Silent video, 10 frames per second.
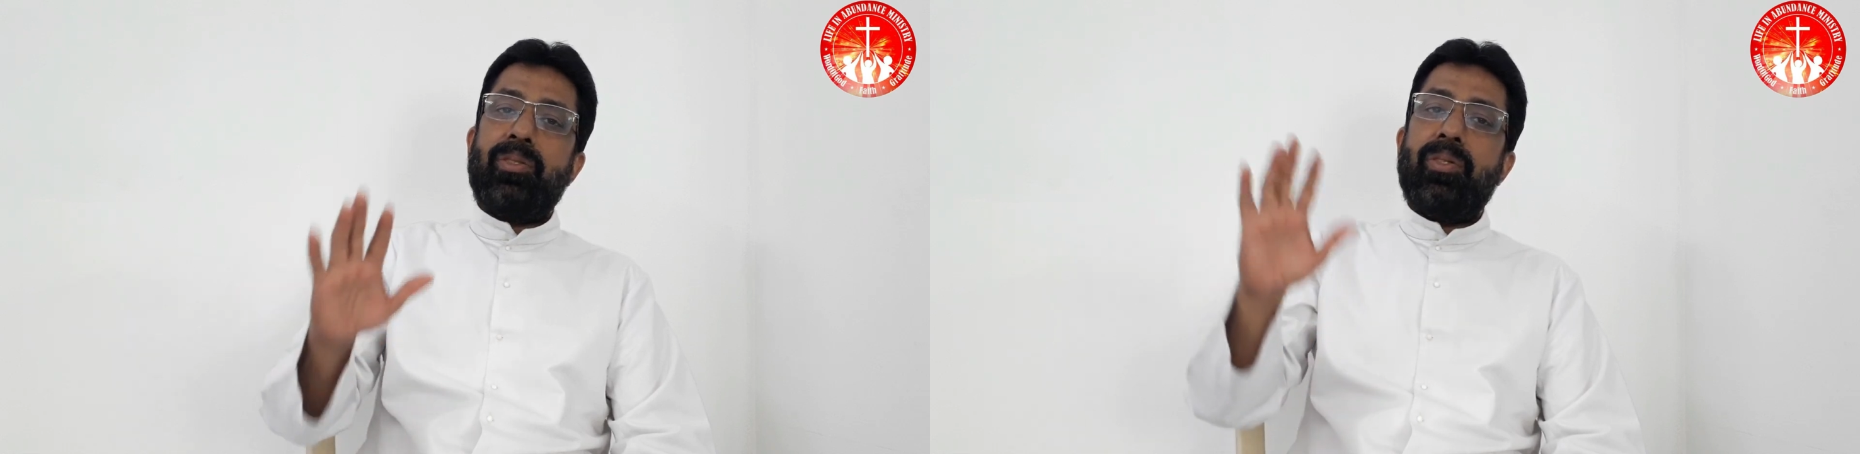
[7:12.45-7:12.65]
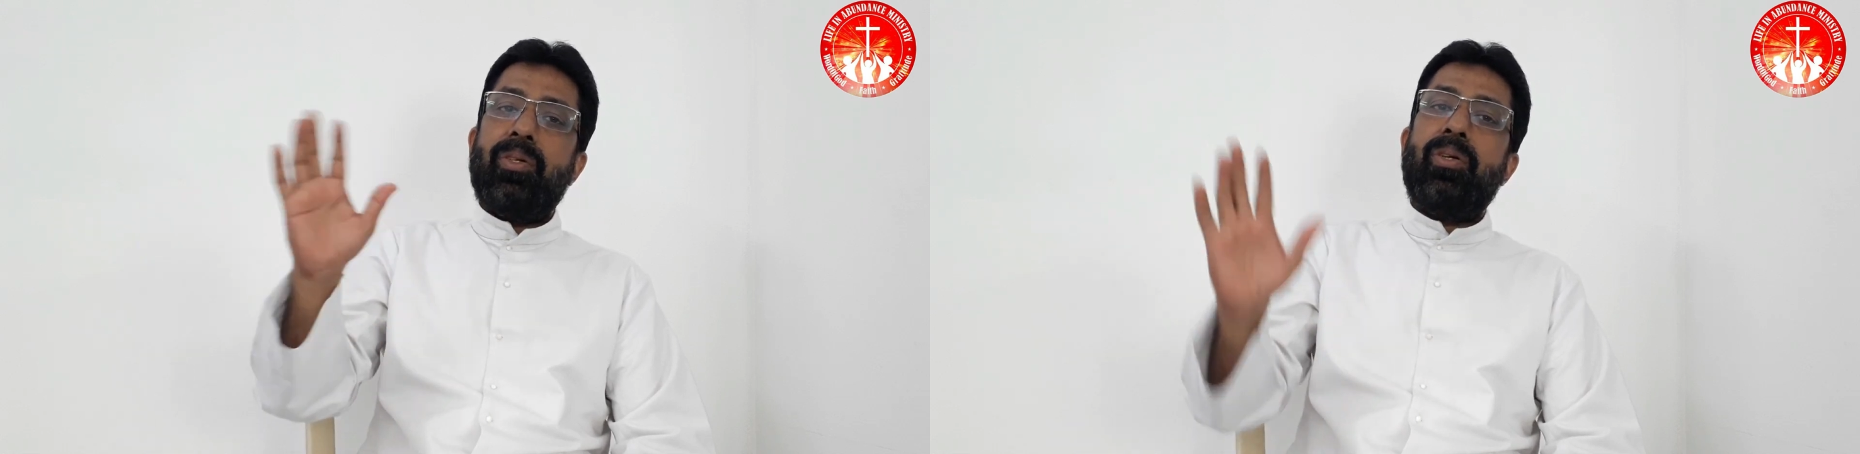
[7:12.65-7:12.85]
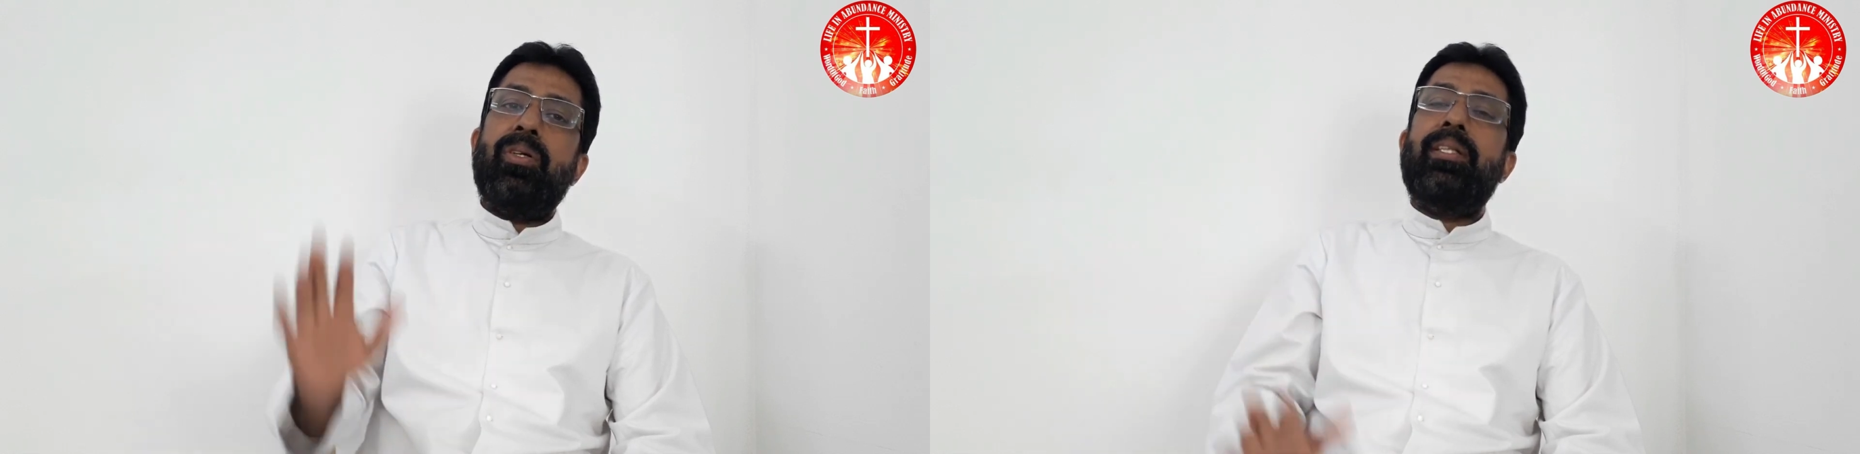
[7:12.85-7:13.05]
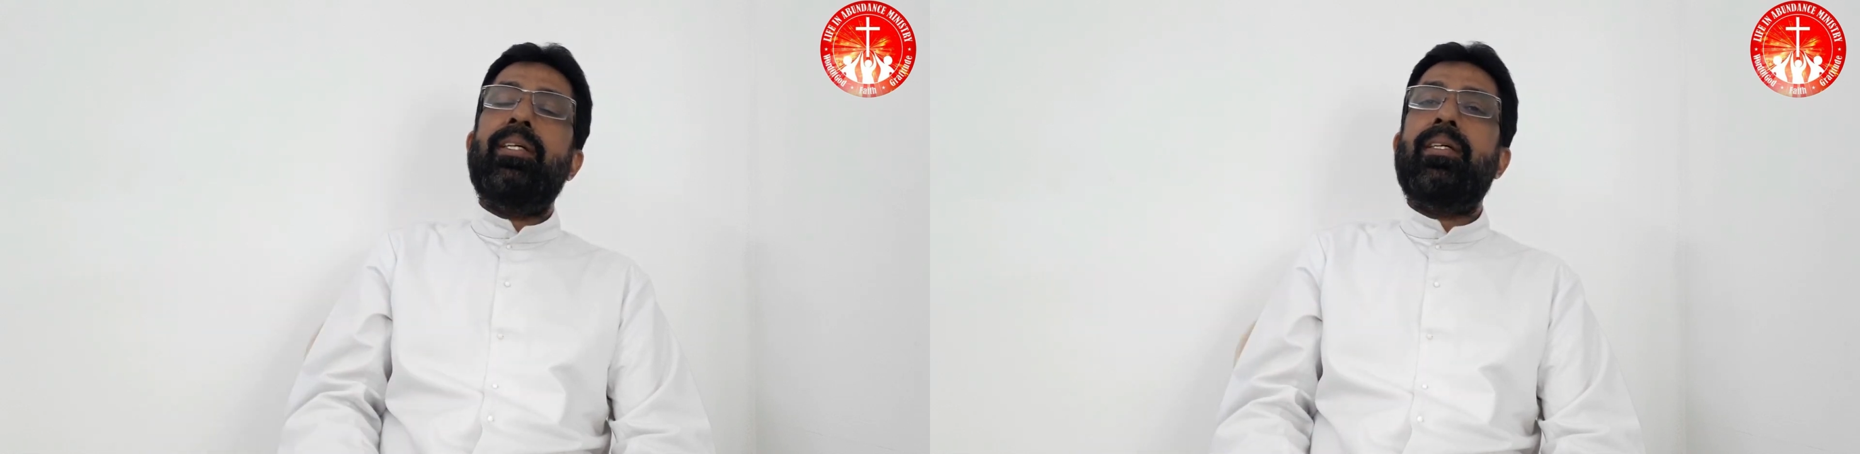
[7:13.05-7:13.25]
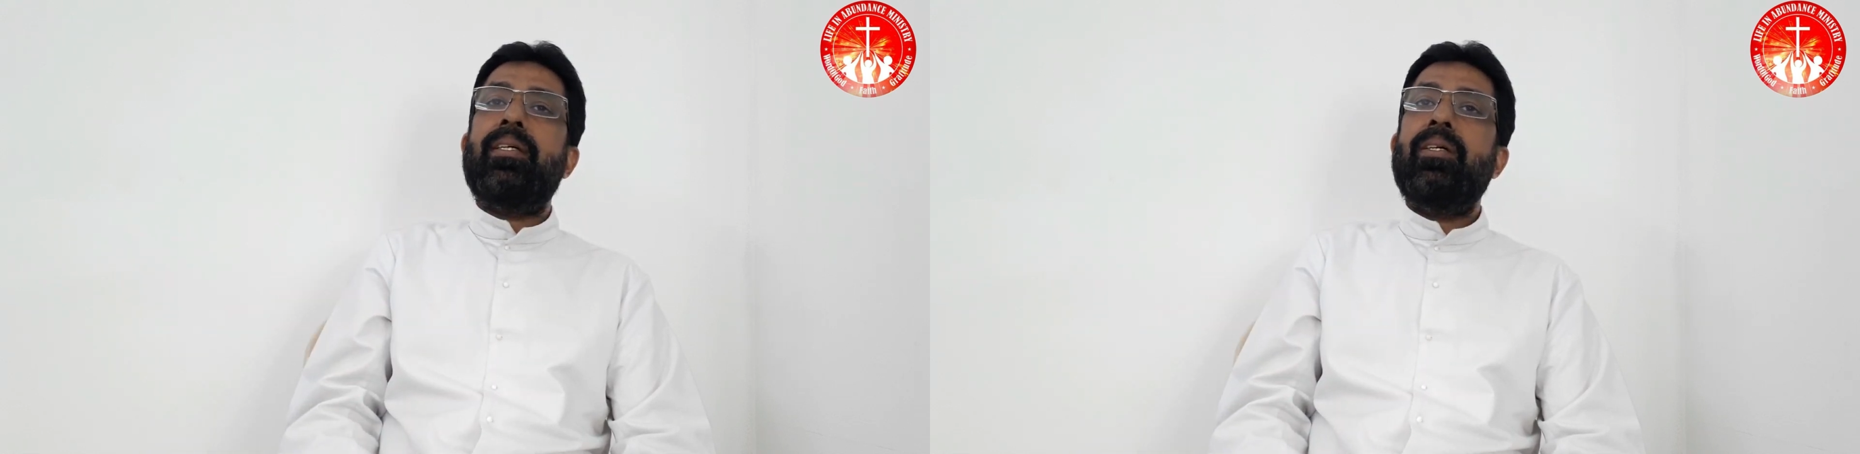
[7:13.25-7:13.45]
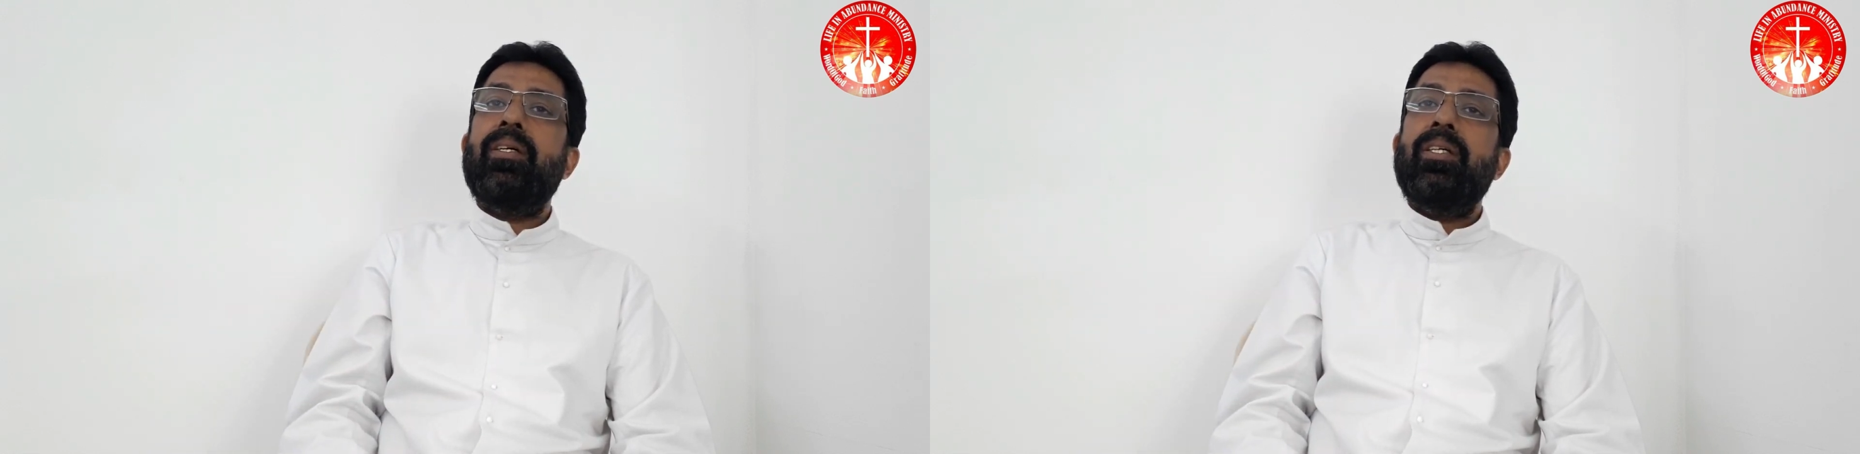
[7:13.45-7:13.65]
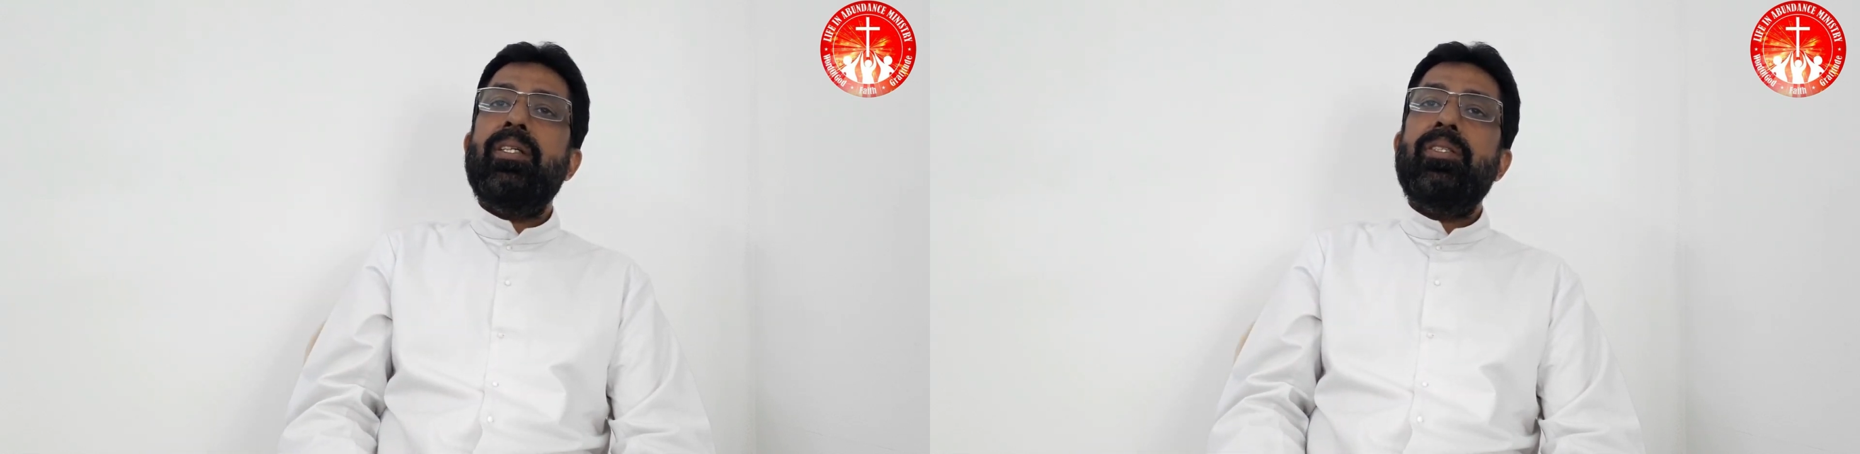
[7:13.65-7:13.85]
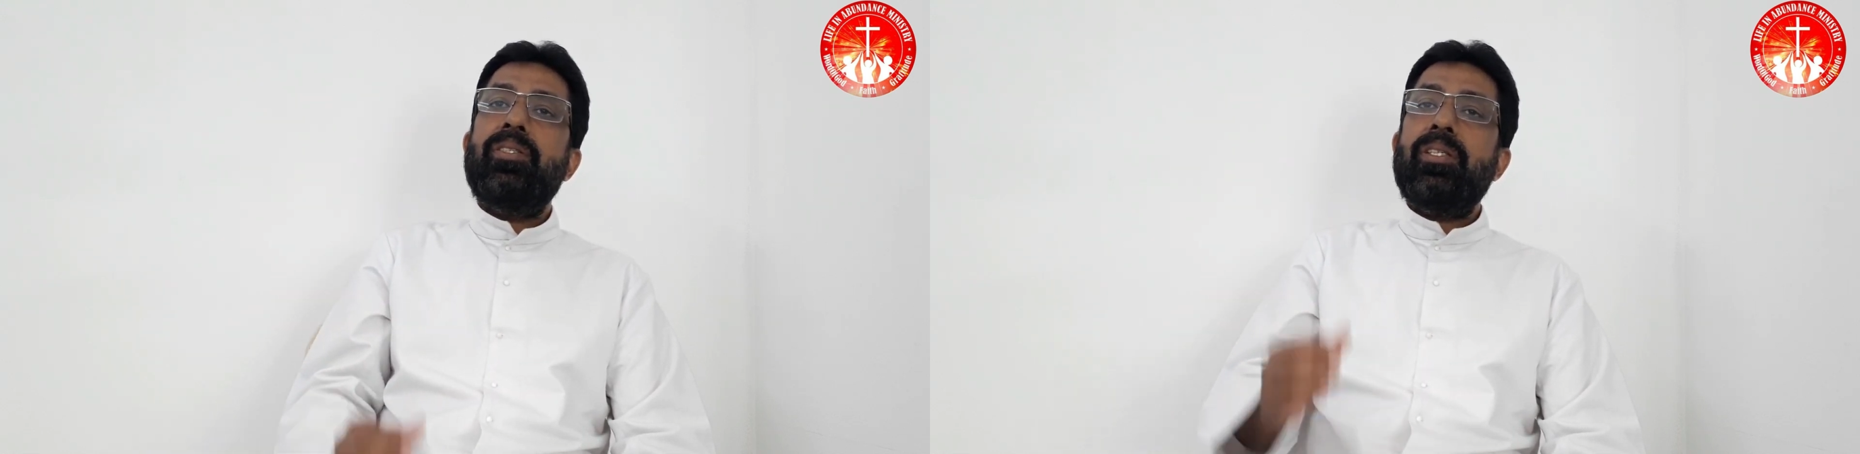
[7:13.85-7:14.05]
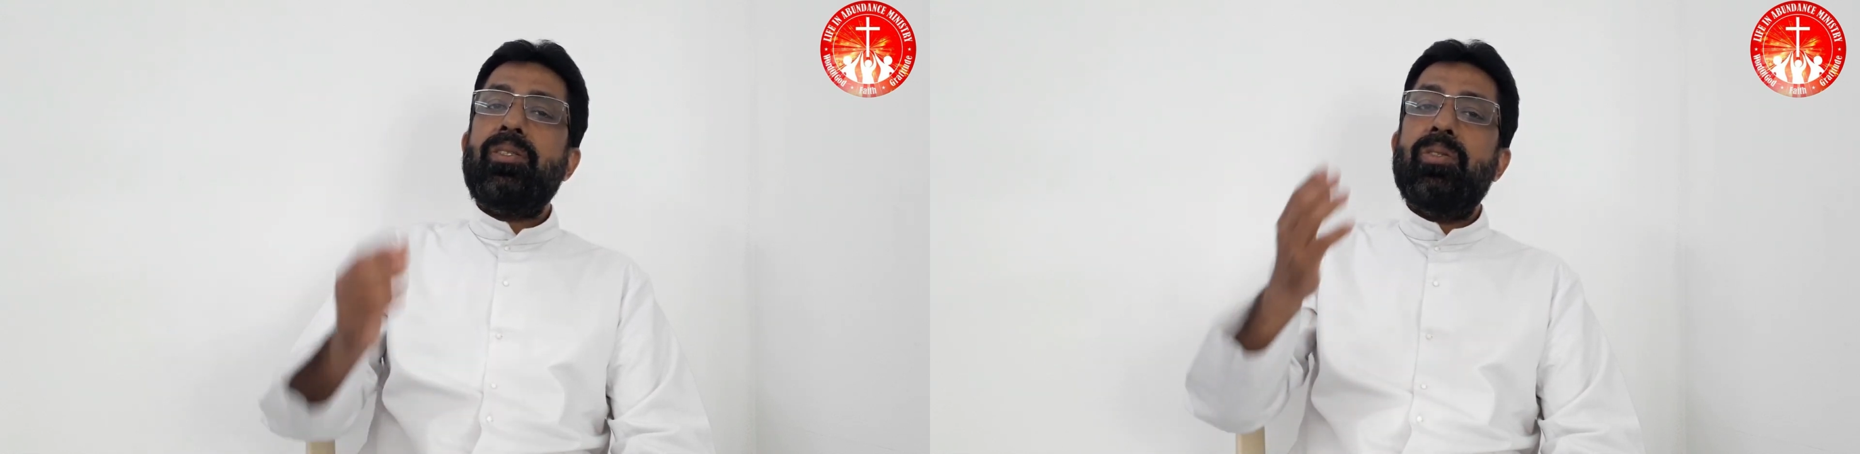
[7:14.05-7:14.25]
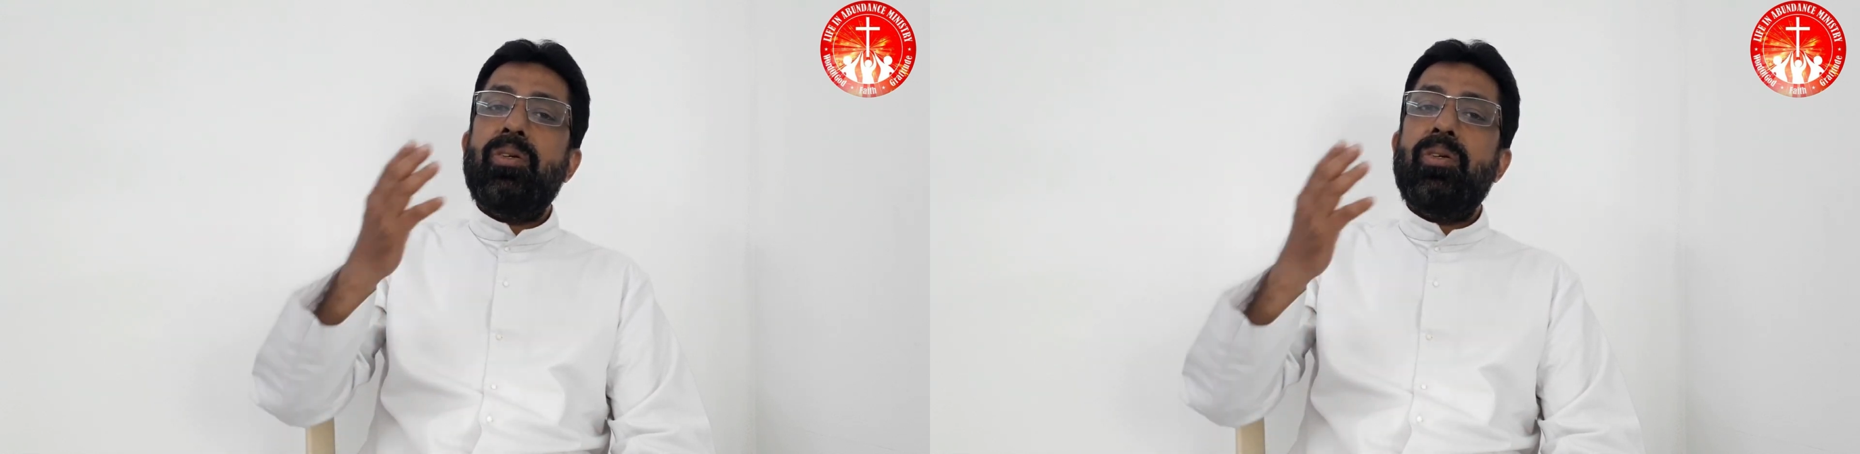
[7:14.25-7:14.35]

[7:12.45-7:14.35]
You go there, just